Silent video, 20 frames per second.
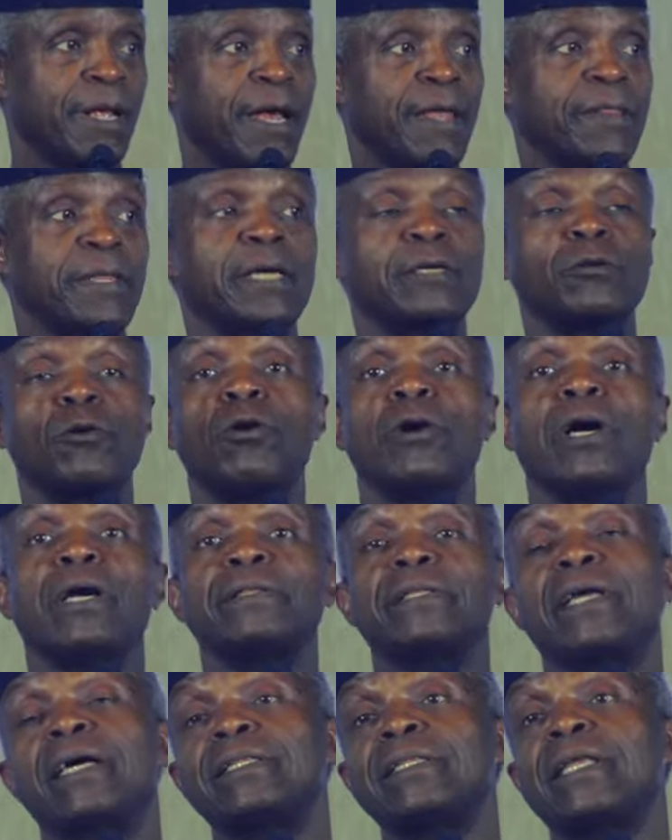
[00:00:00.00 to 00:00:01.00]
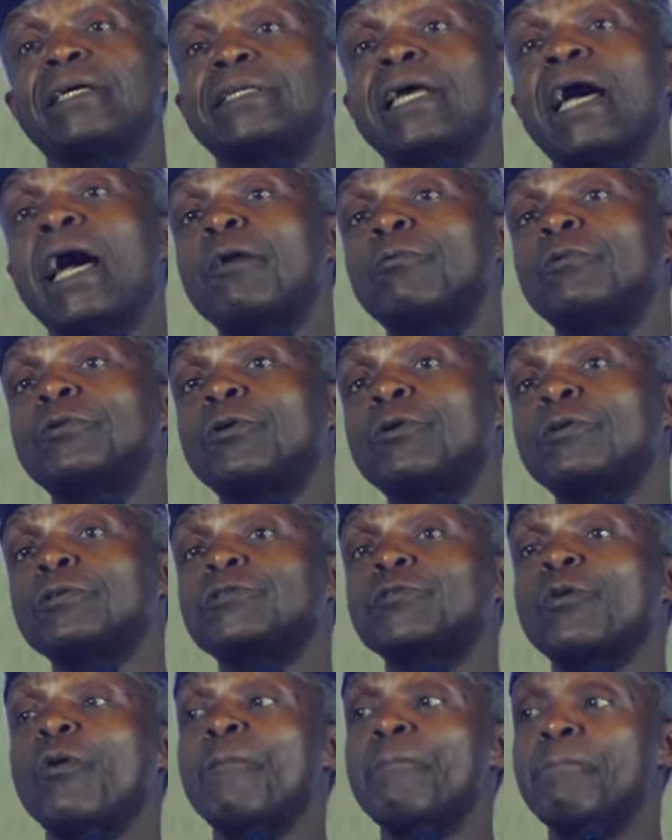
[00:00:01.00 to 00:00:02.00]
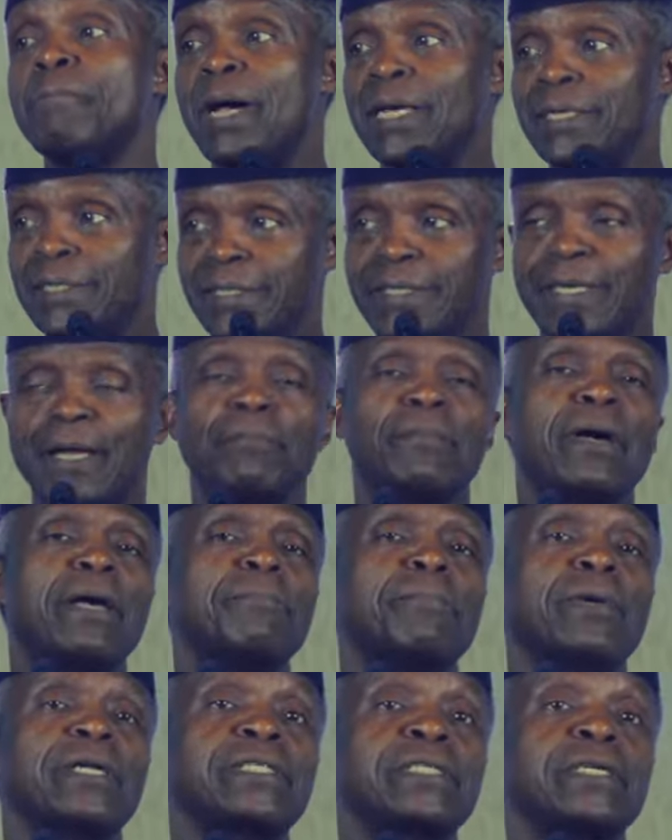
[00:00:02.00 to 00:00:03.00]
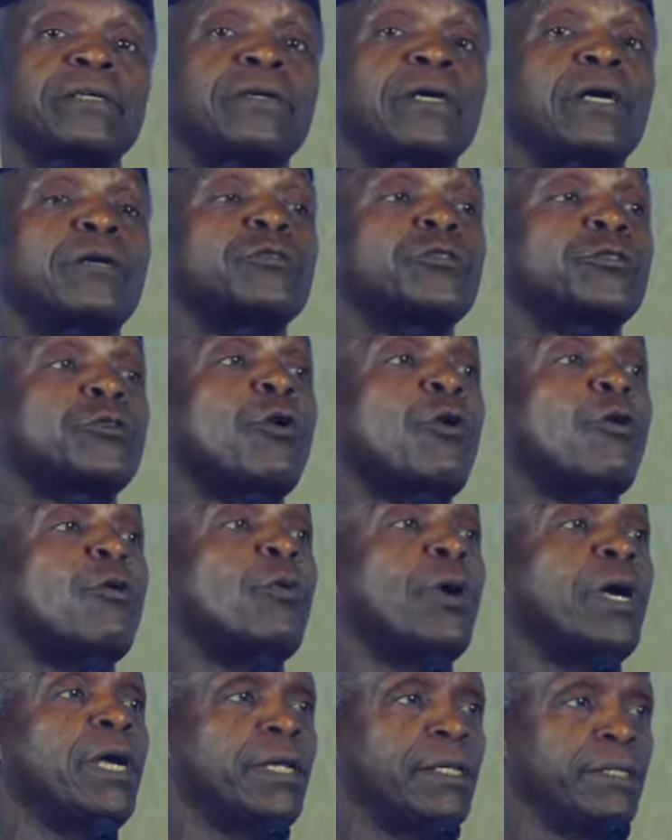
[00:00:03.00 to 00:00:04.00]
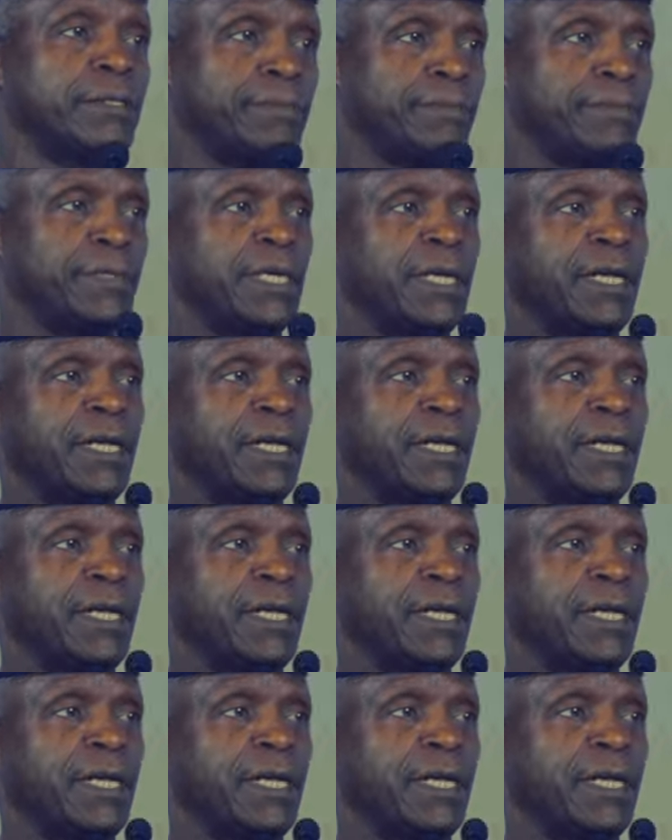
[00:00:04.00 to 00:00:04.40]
and that I would also master my material so well